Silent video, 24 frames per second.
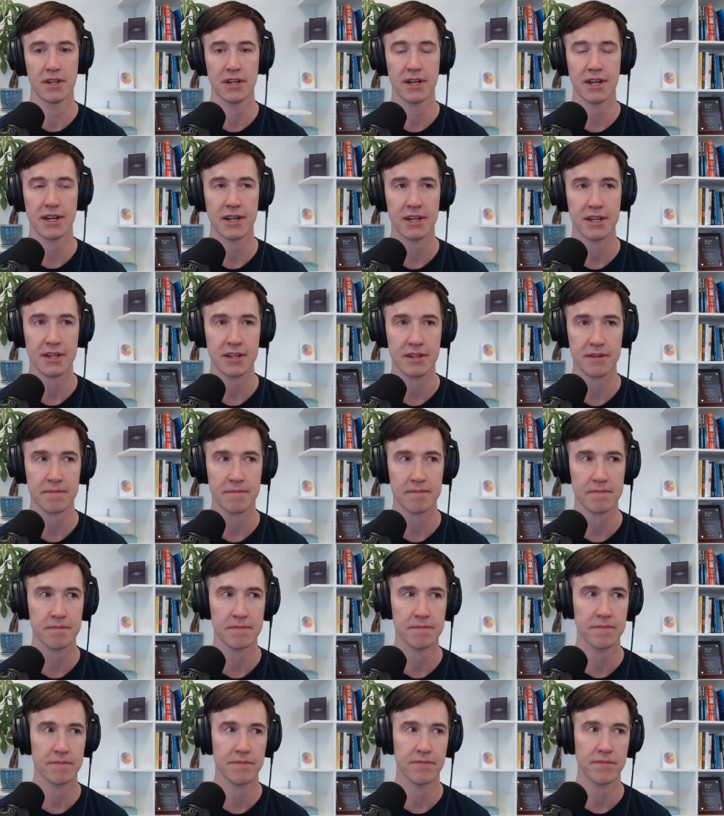
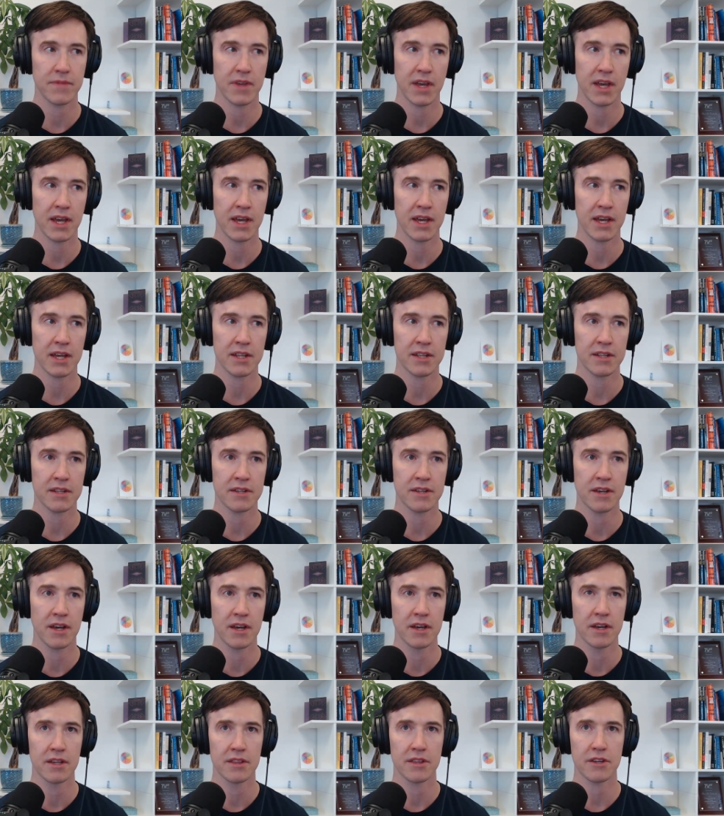and
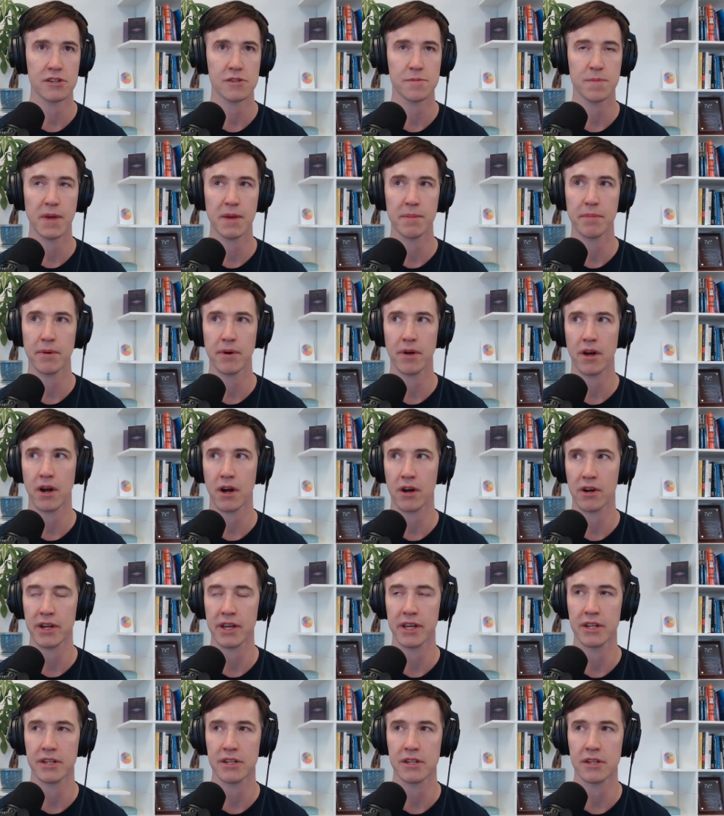those people are
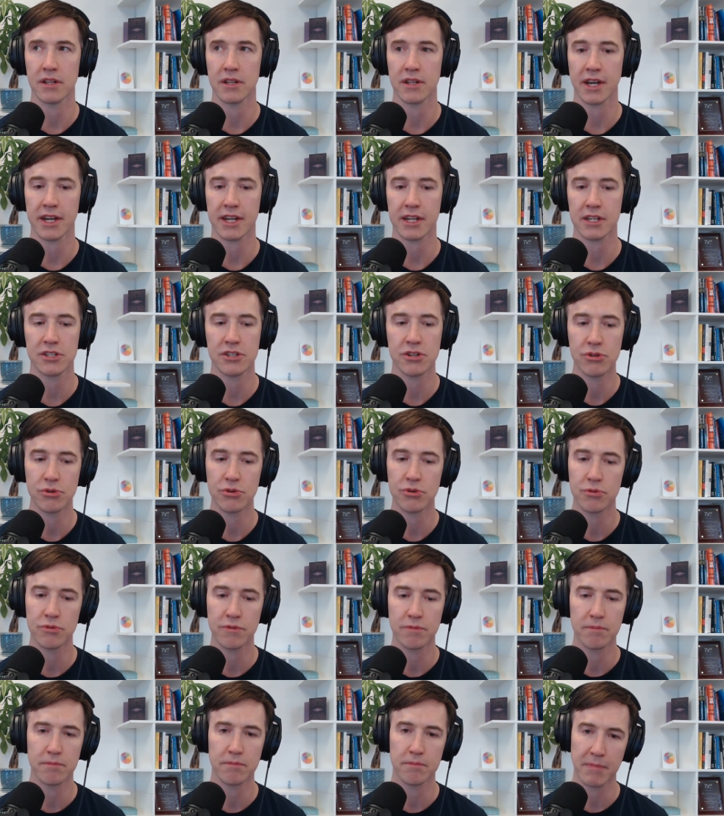in like
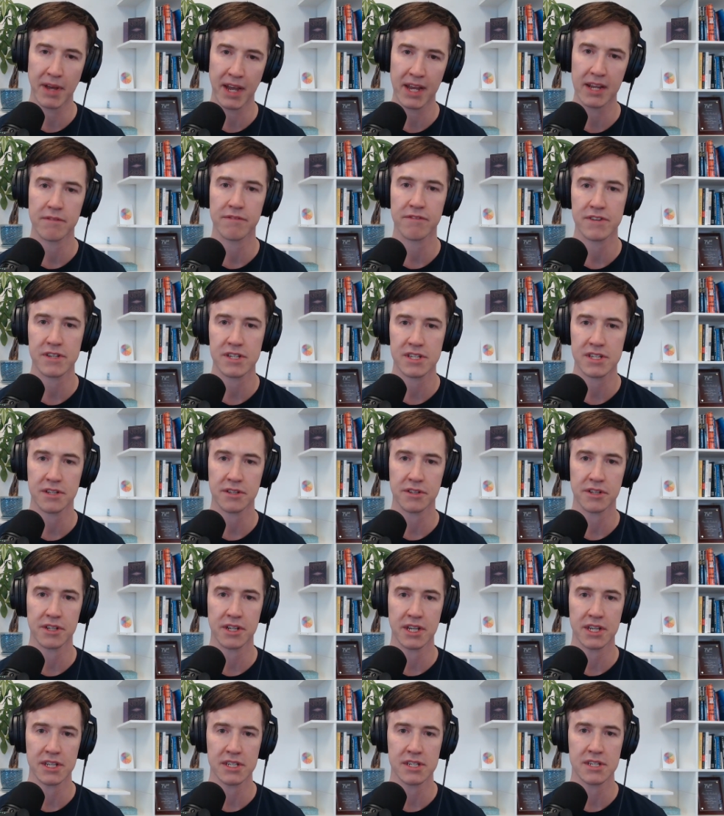2 main
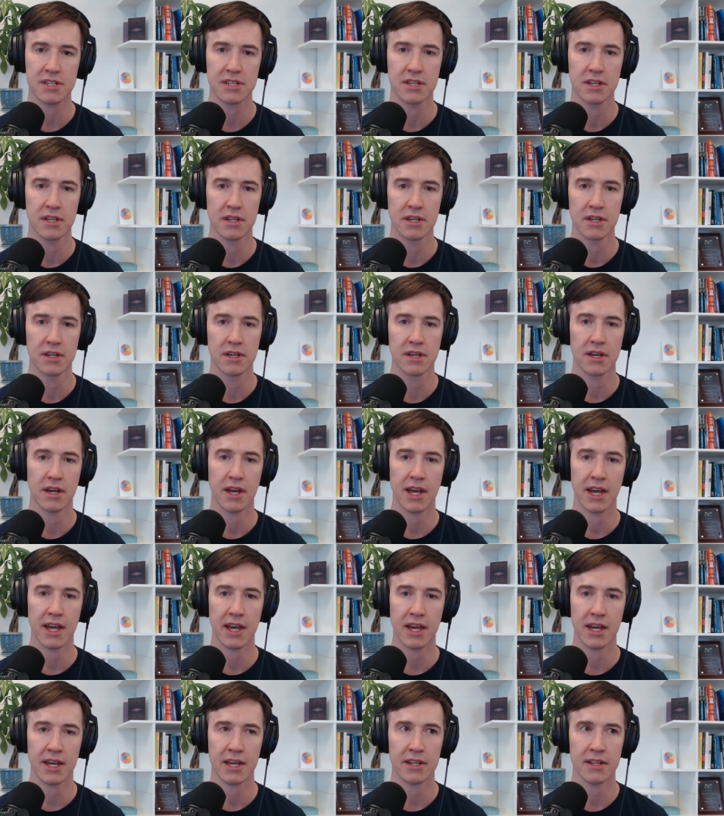facilities
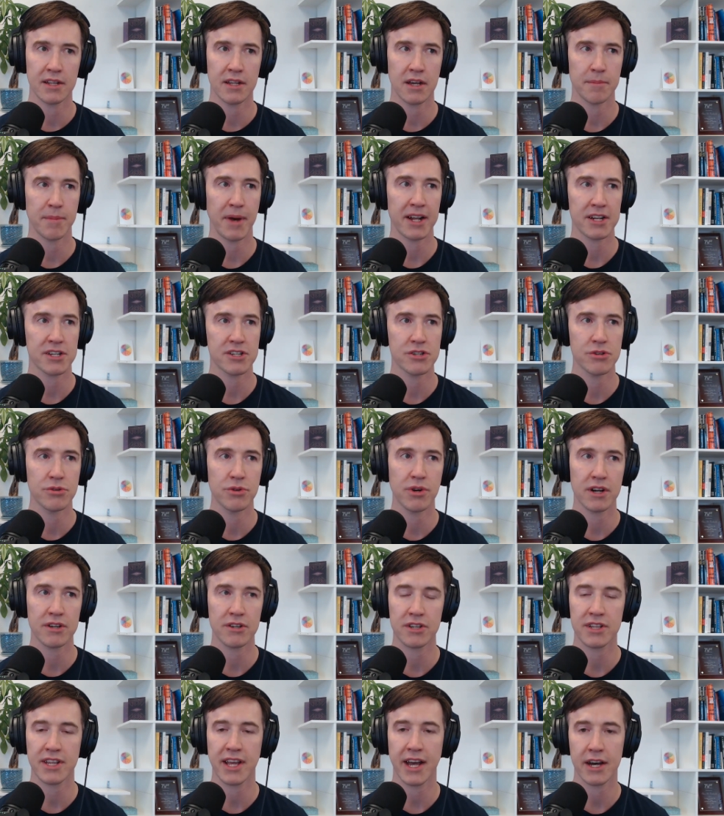and about
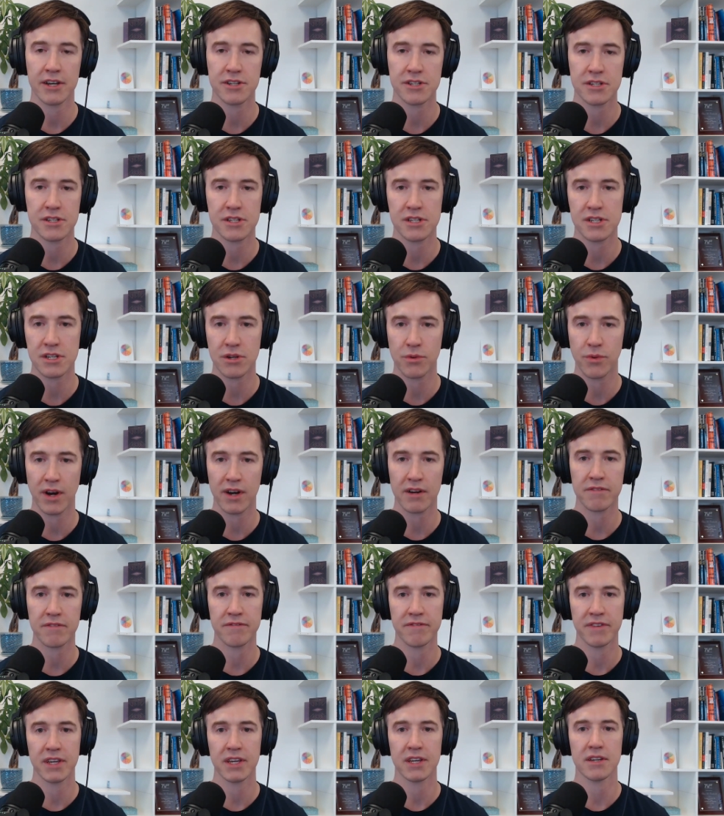200,000 square
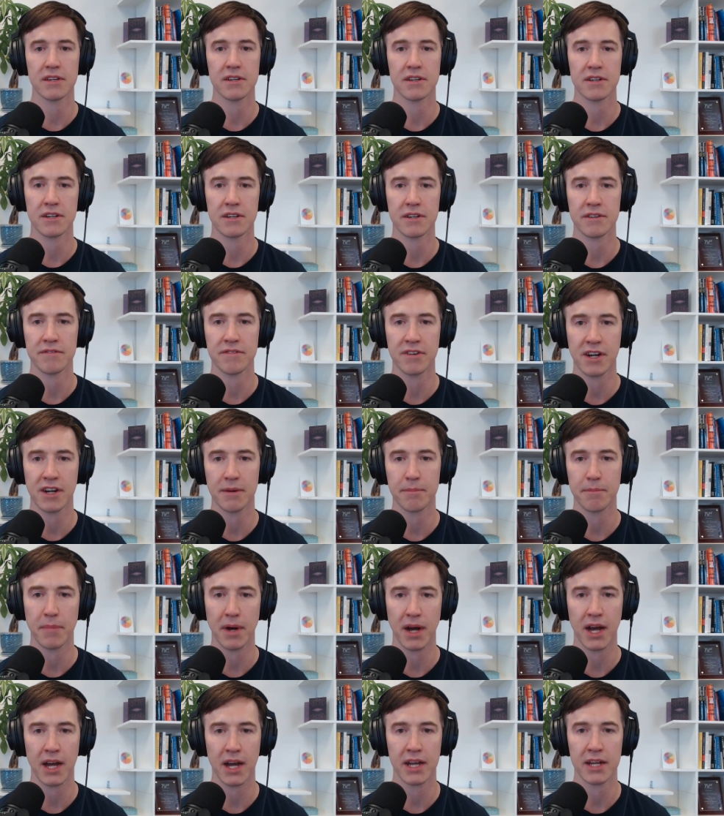feet of
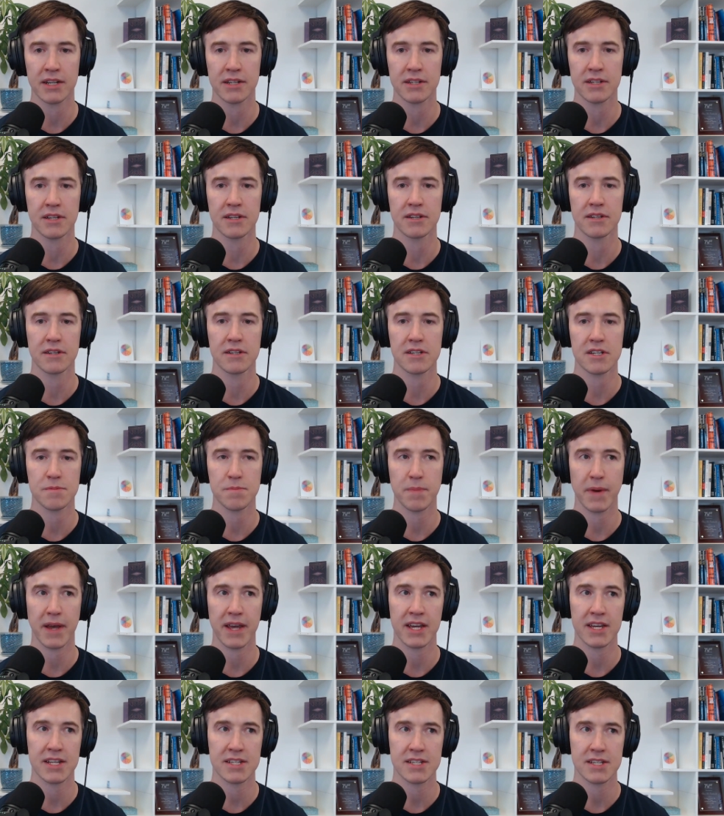combined
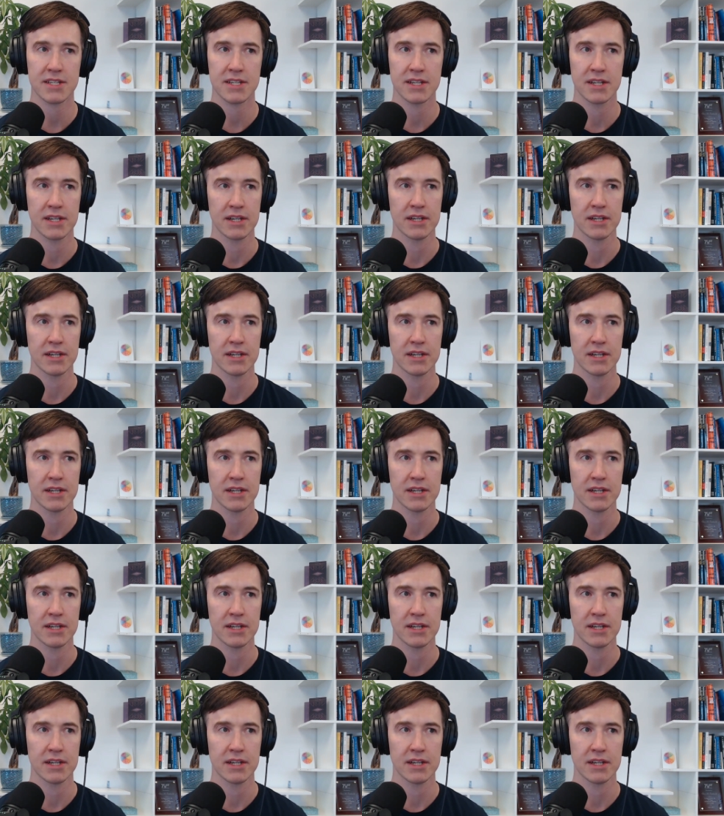space.